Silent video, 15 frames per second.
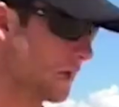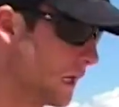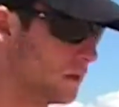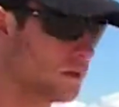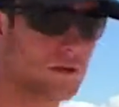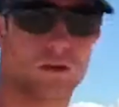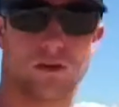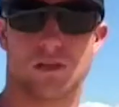in
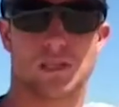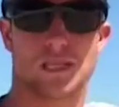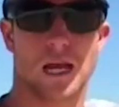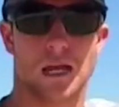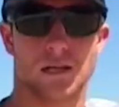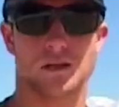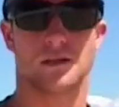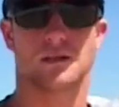two
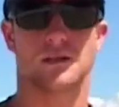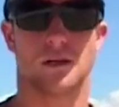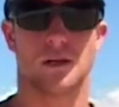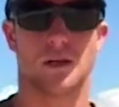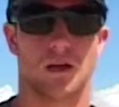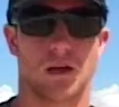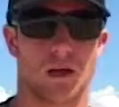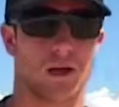stages.
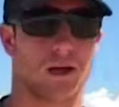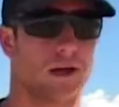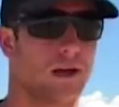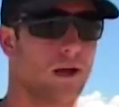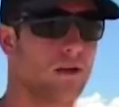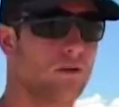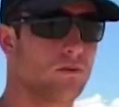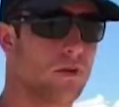
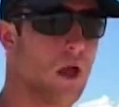You've